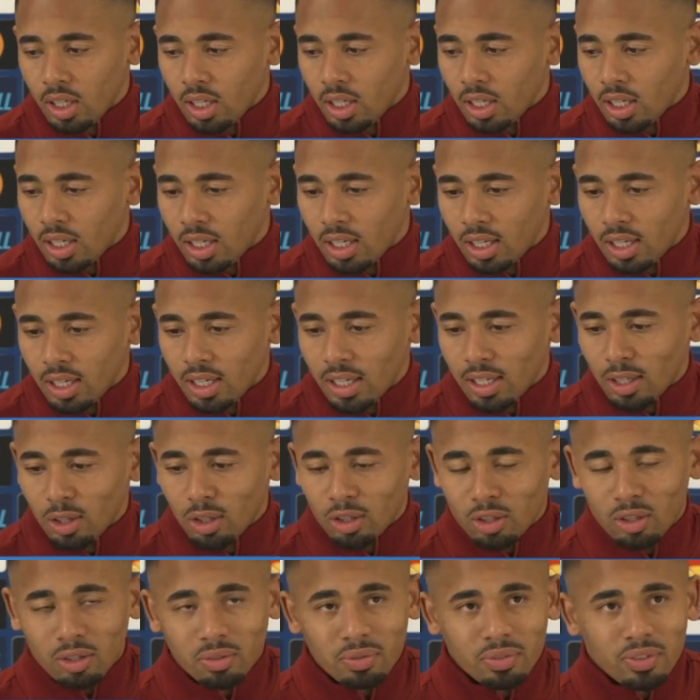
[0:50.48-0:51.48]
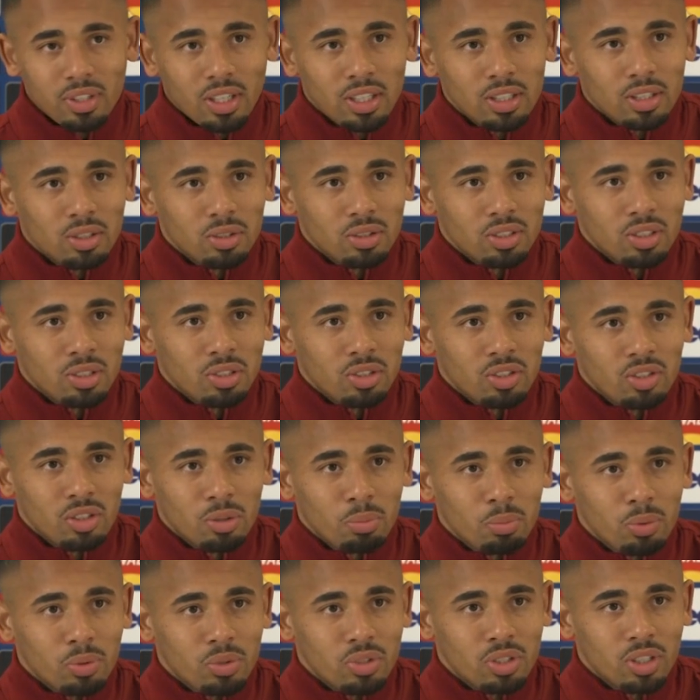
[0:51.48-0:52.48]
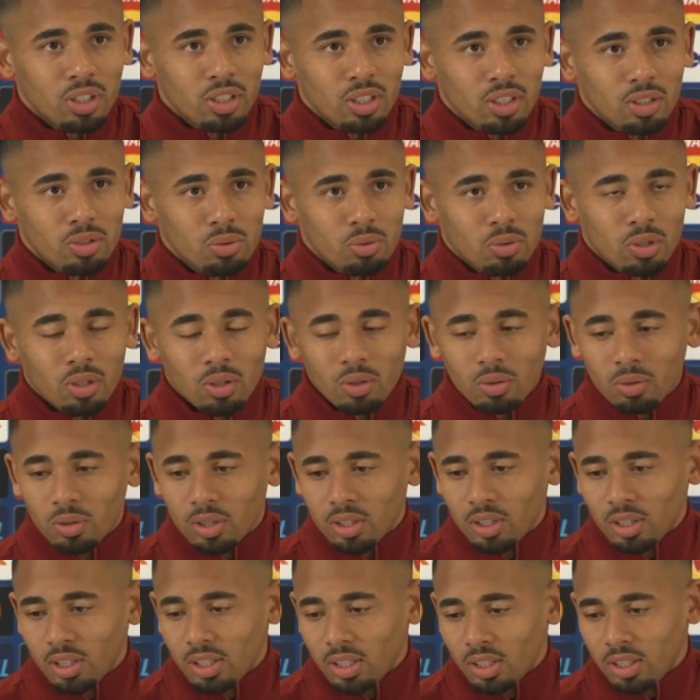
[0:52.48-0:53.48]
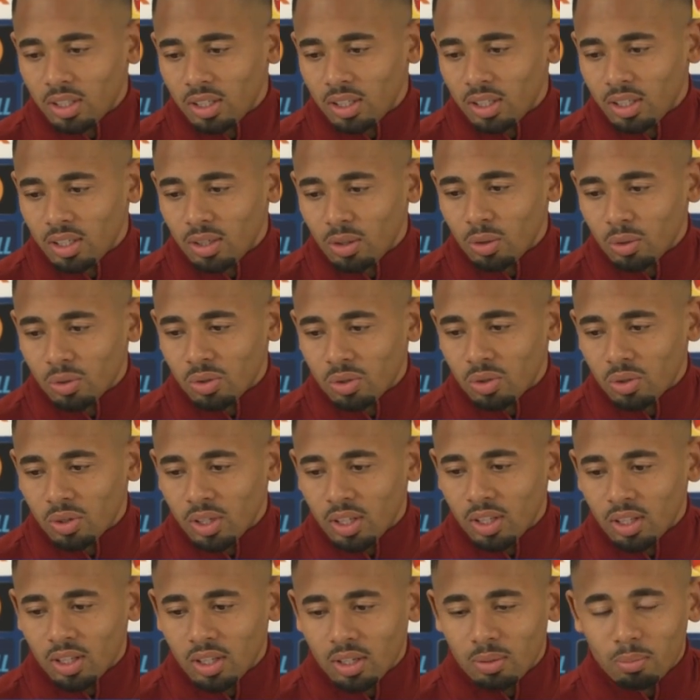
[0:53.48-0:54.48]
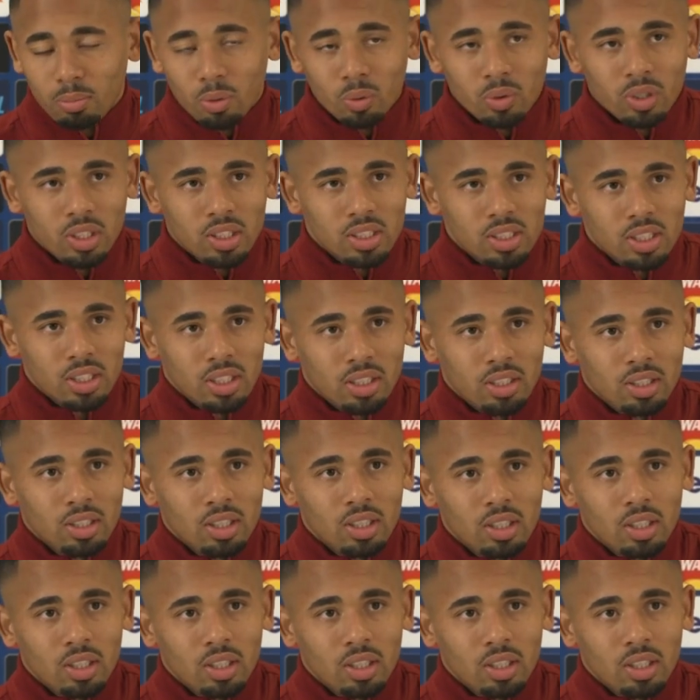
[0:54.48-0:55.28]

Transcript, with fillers: Uh, a lot of titles in Champions League as well, and then uh, also in the Bundesliga.